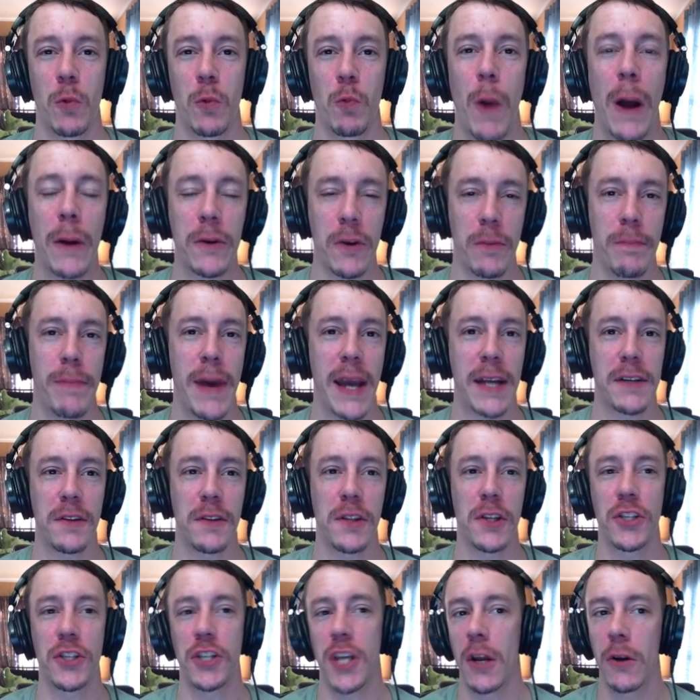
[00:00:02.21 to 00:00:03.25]
Welcome back to
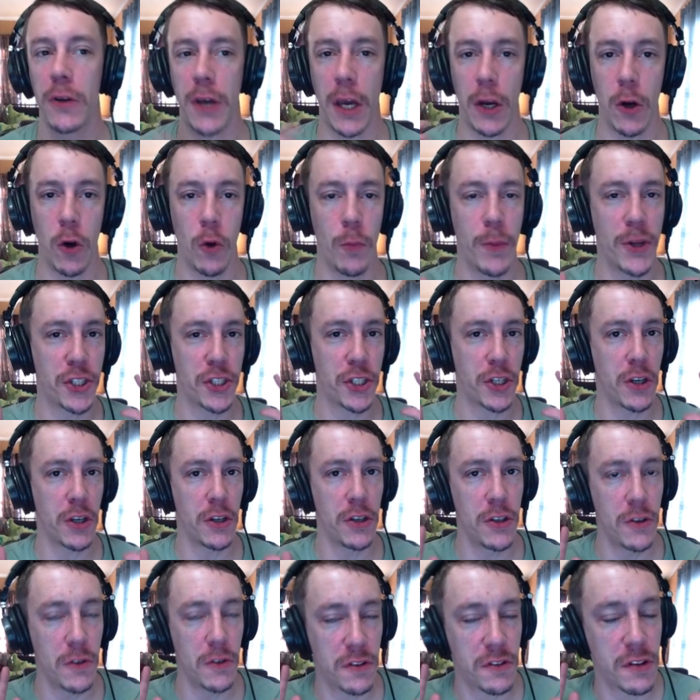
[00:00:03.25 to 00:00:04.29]
the channel. Got a whole bunch of good
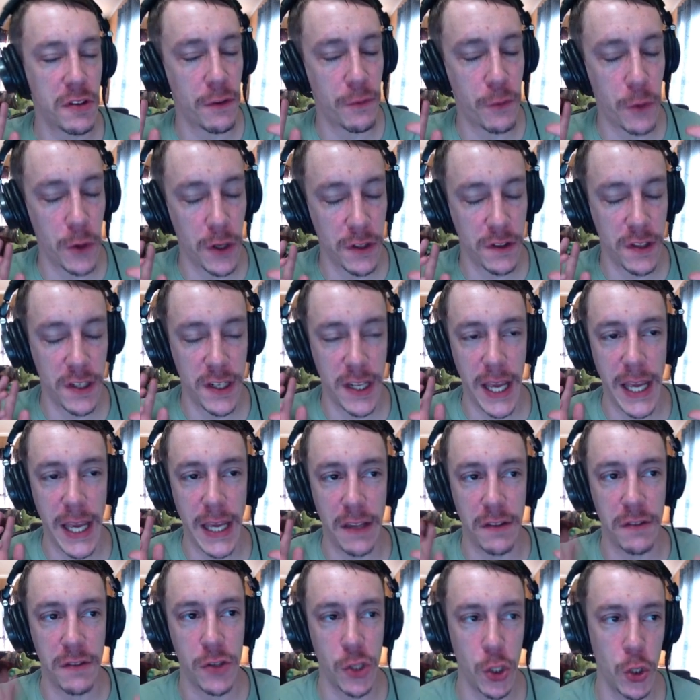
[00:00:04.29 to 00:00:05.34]
news stuff for you today,
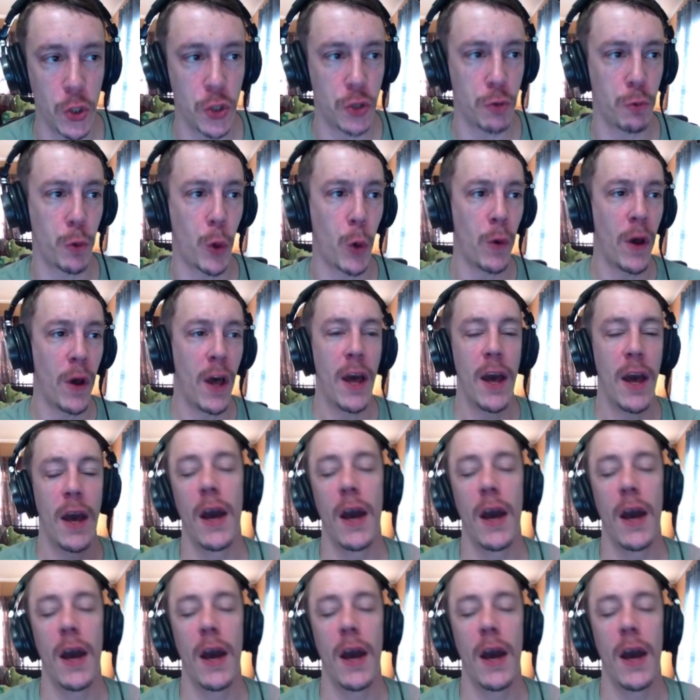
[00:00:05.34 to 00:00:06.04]
as usual.